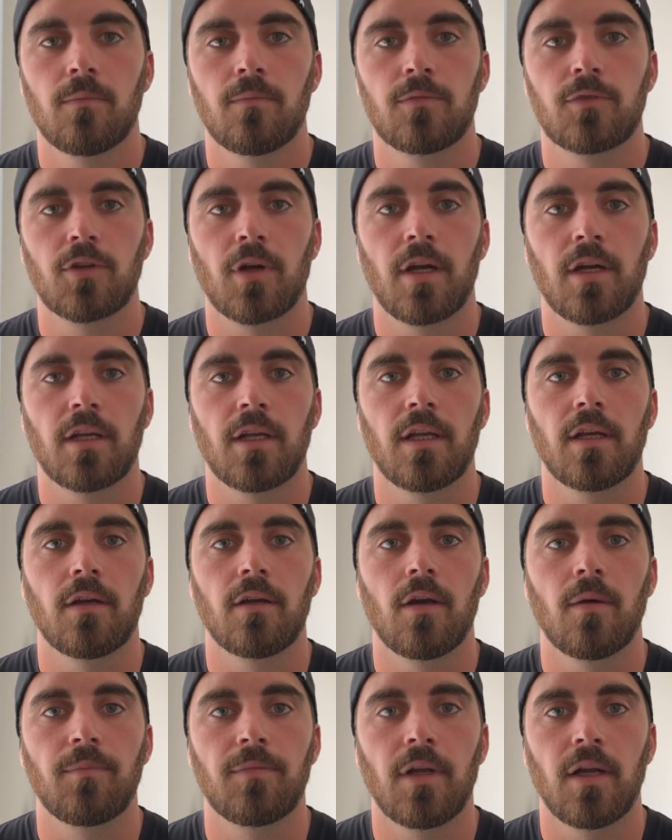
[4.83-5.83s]
trying to get an
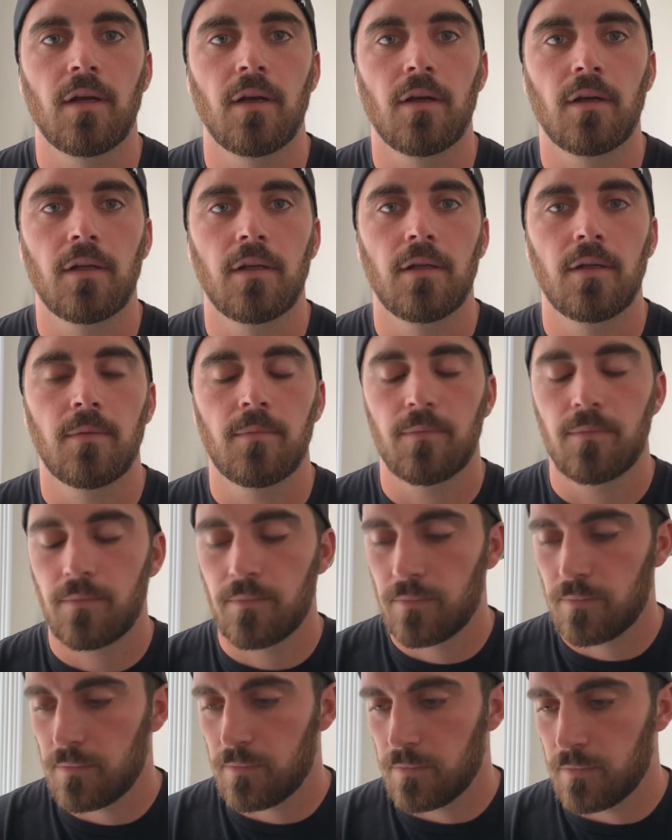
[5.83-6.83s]
update on him.
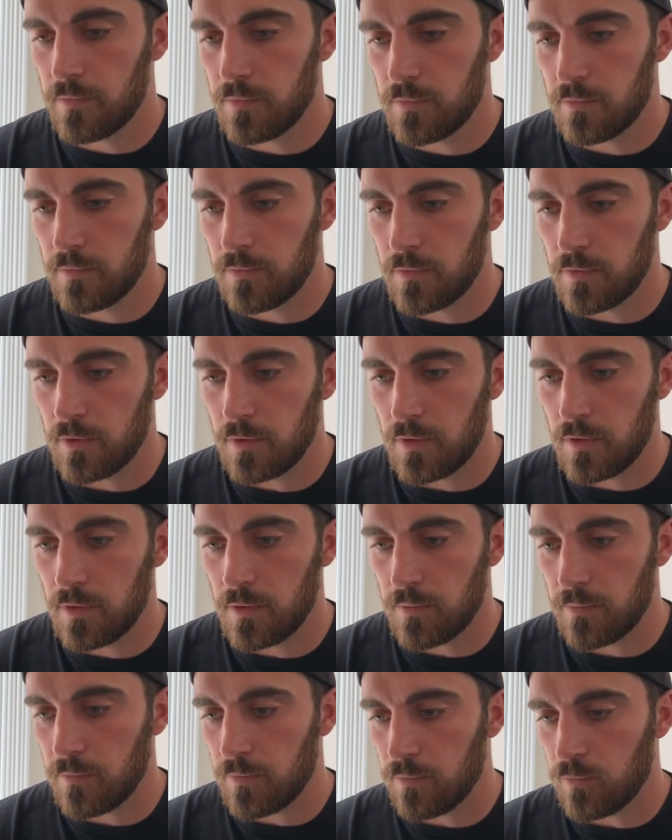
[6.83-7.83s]

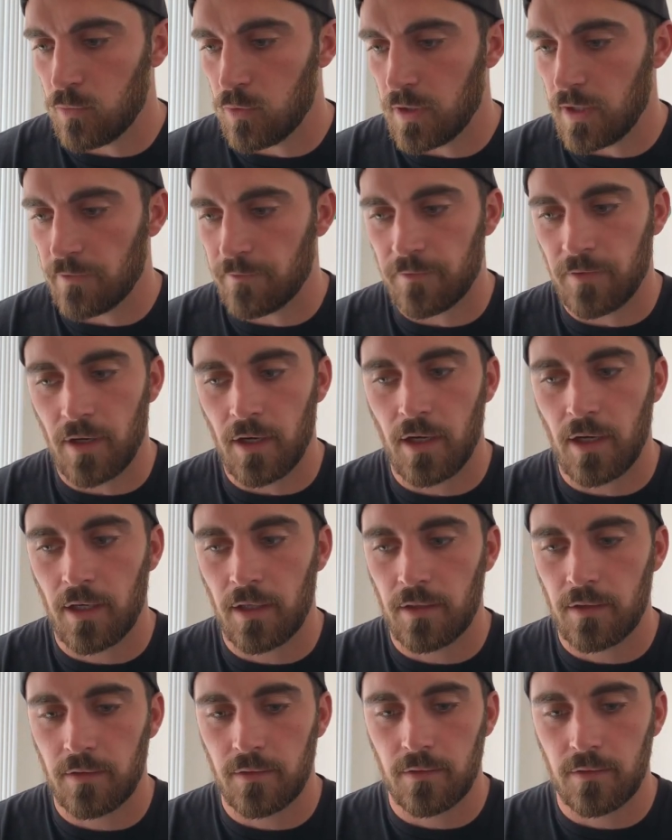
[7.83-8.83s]
What I find